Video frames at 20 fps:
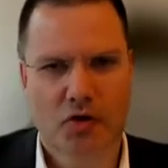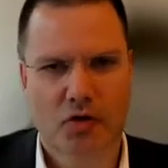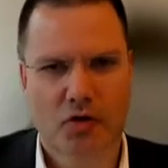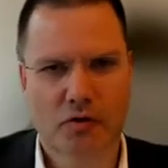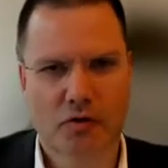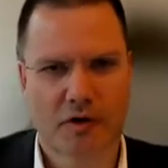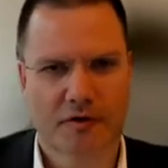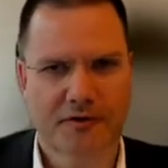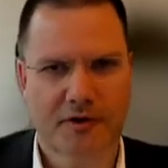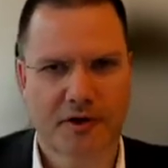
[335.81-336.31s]

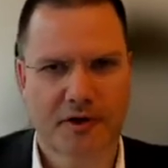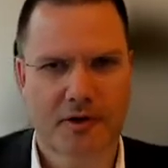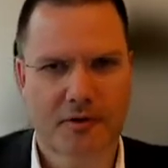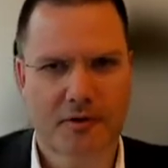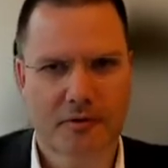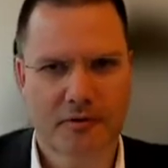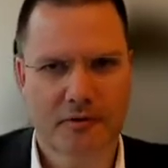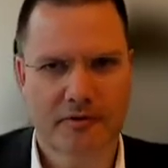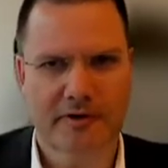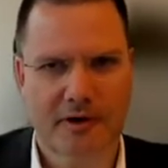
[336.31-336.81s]
Two of
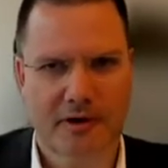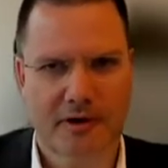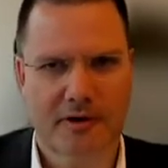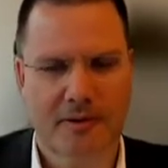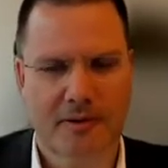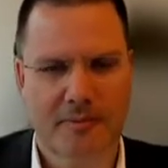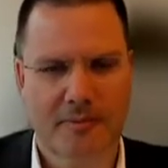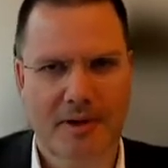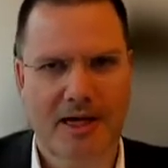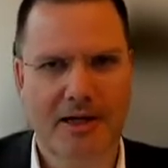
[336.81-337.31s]
those
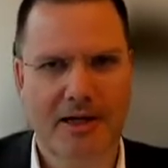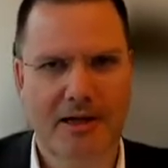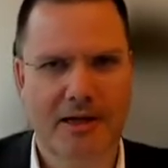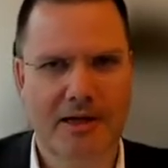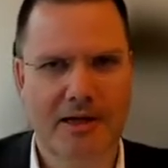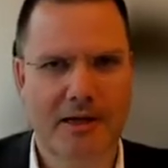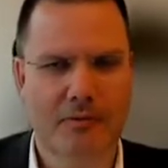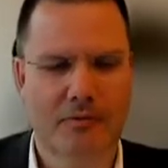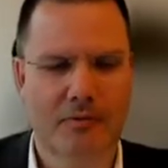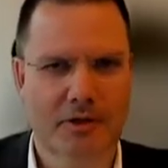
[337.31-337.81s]
are
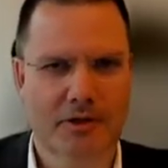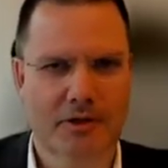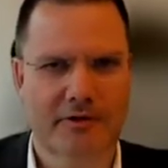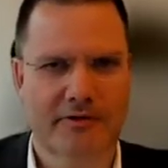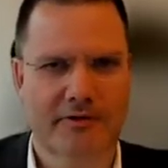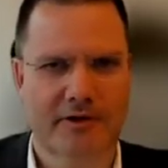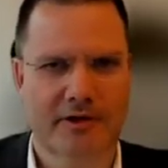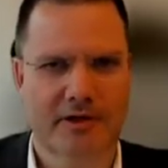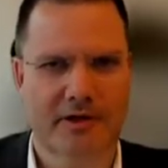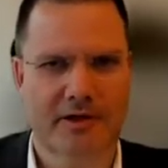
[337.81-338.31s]
mainly
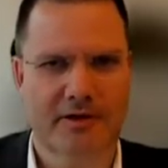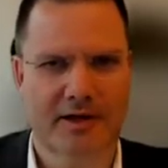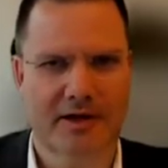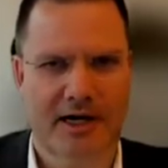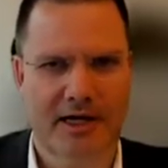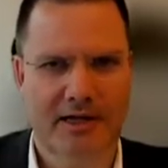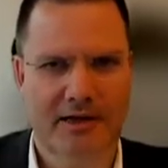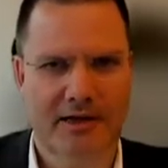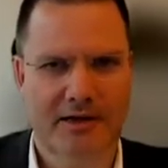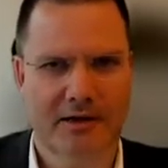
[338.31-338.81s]
what is in the
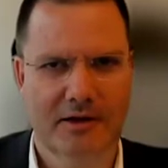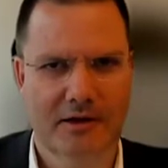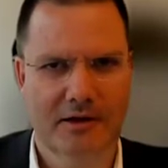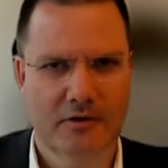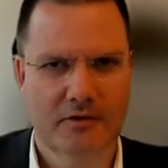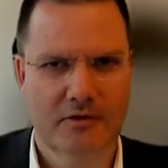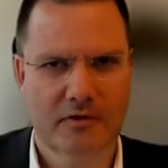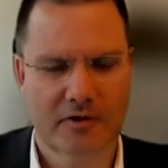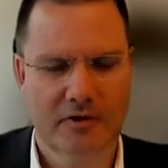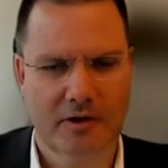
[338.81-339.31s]

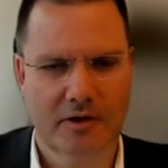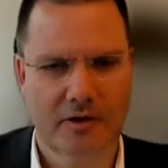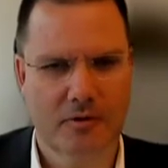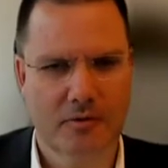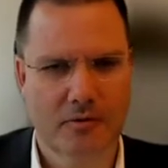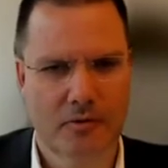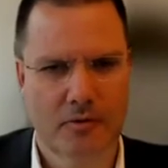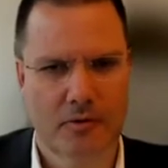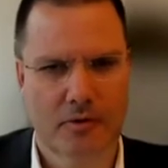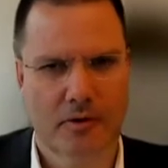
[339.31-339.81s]
title,
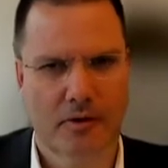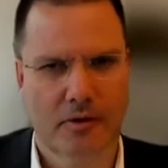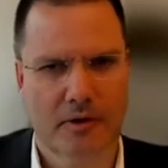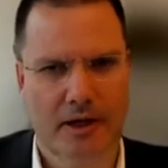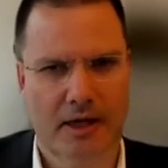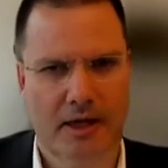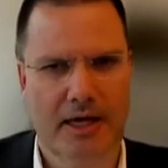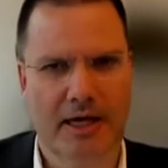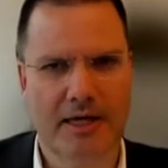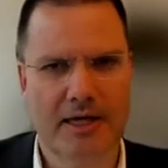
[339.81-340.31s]
so
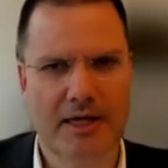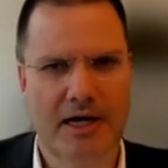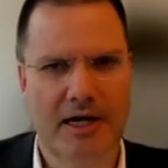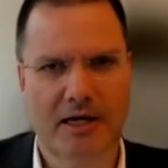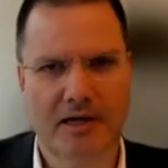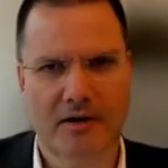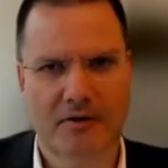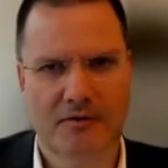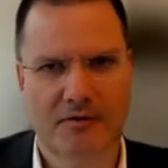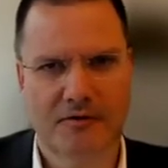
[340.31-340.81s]

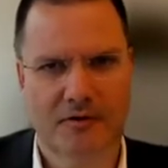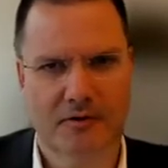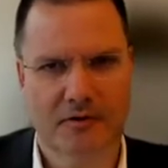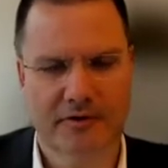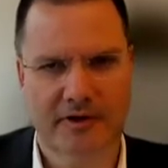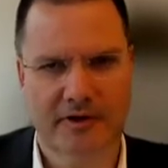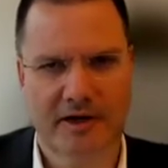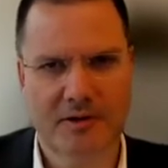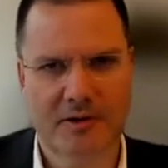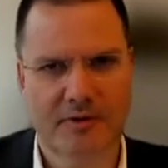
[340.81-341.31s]
AI
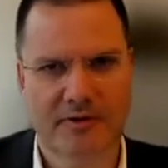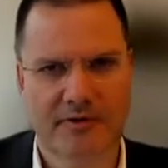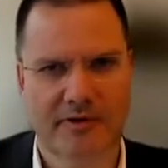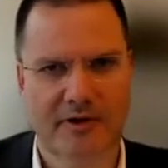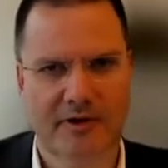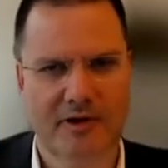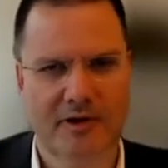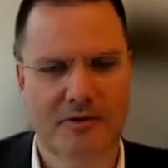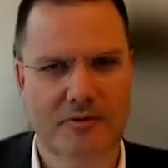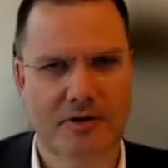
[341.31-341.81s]
for
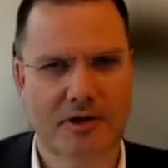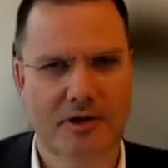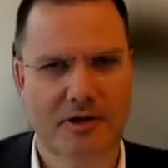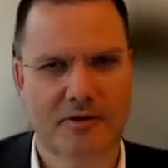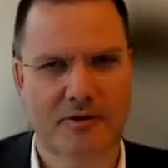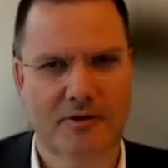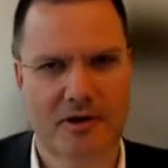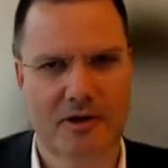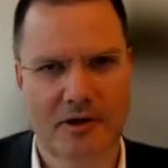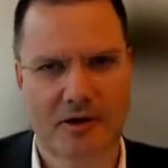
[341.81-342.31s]

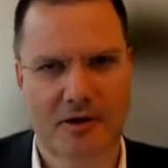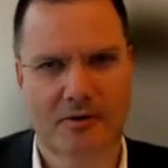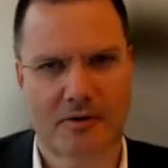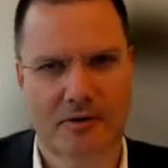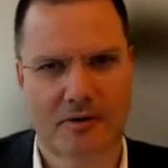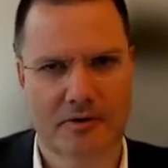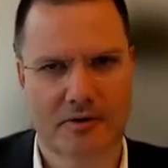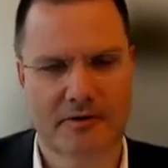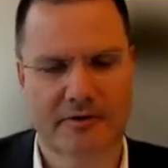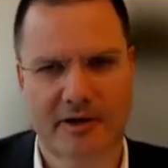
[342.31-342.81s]
cybersecurity
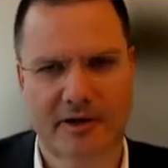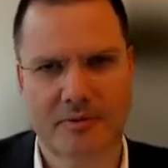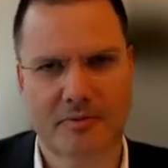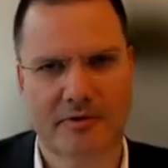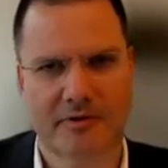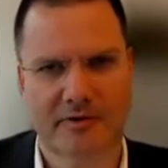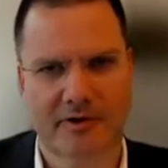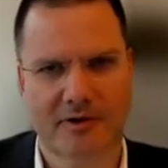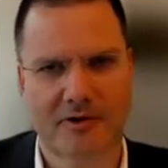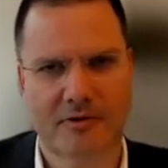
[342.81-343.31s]
or
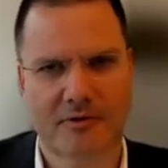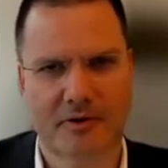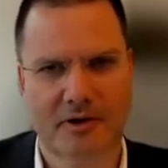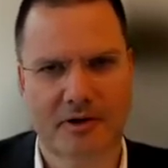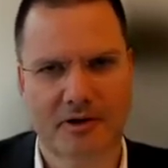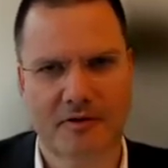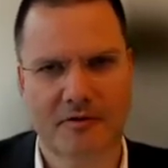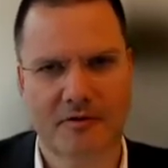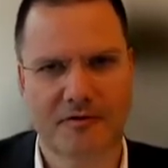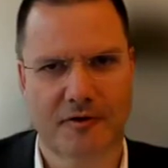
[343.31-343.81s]

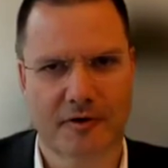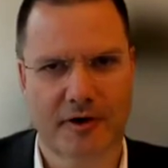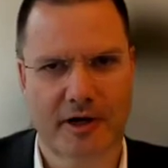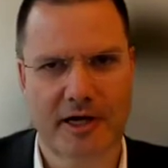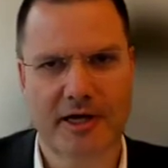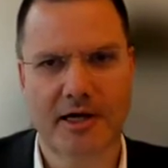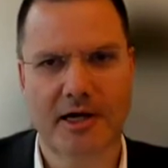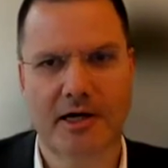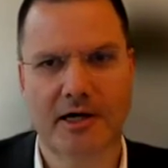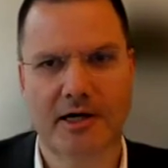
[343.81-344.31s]
cybersecurity
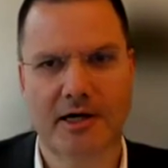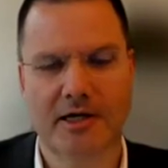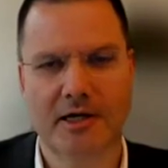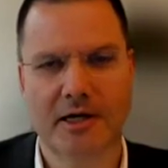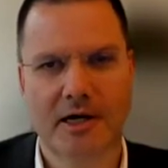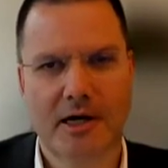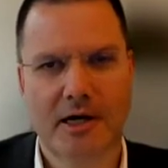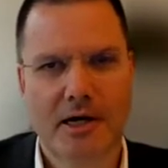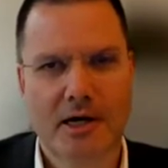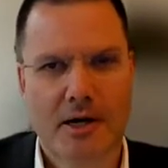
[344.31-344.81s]
for
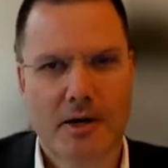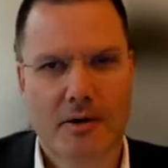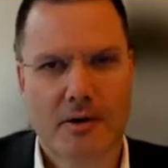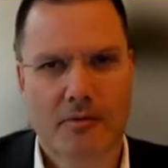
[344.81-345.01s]
AI,